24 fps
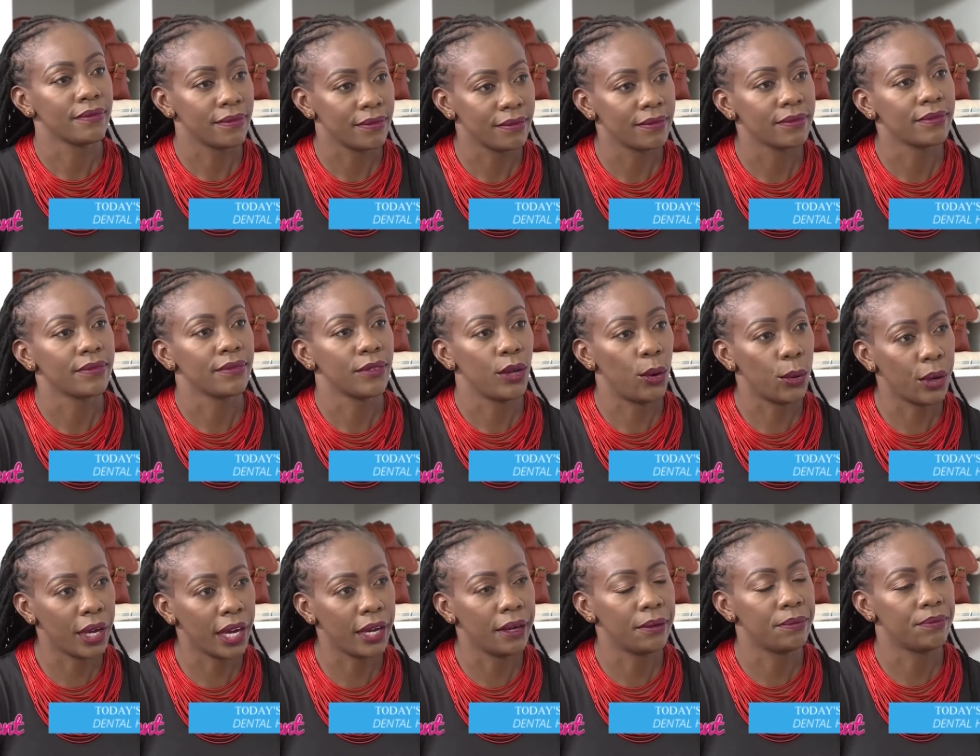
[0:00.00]
toothpaste
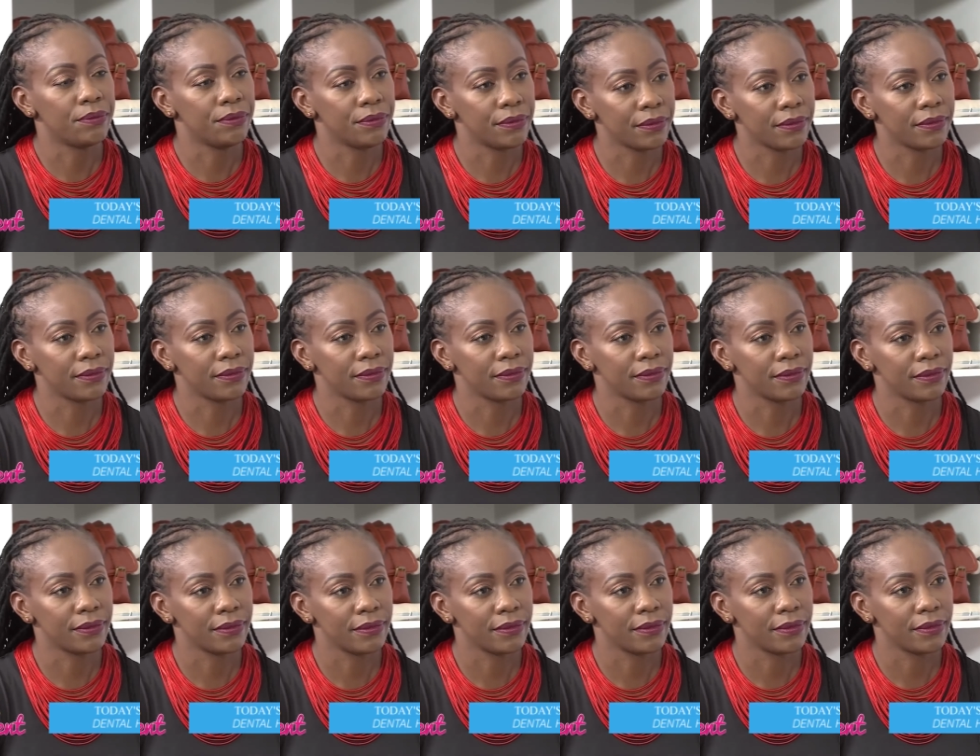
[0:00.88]
okay. until they're about two
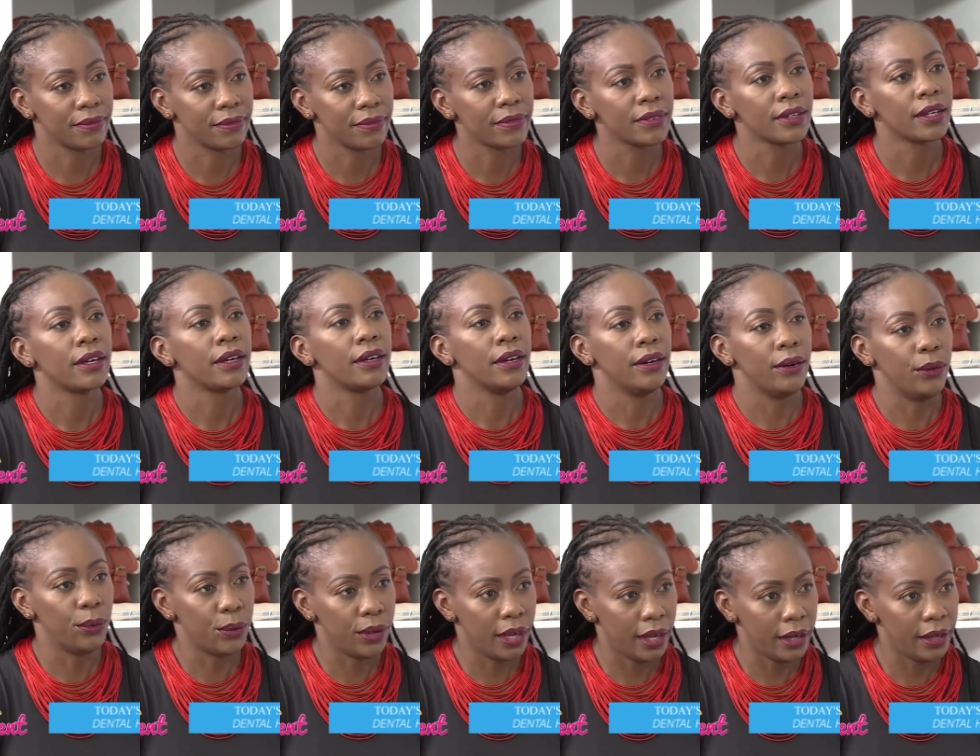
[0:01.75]
years old.
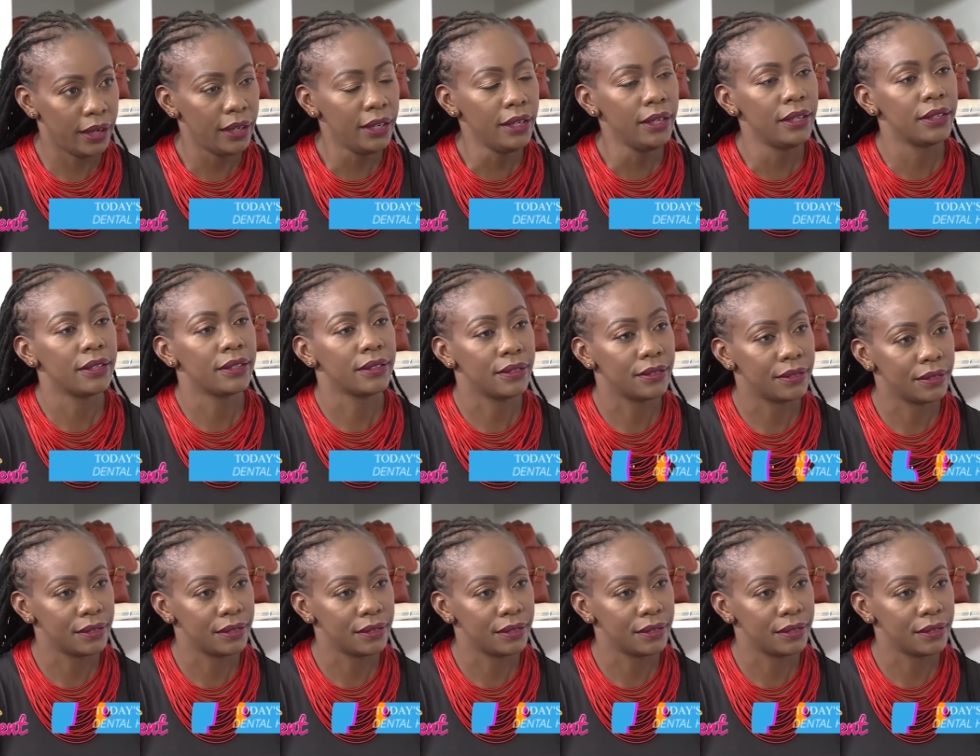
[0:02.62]
But okay. mostly the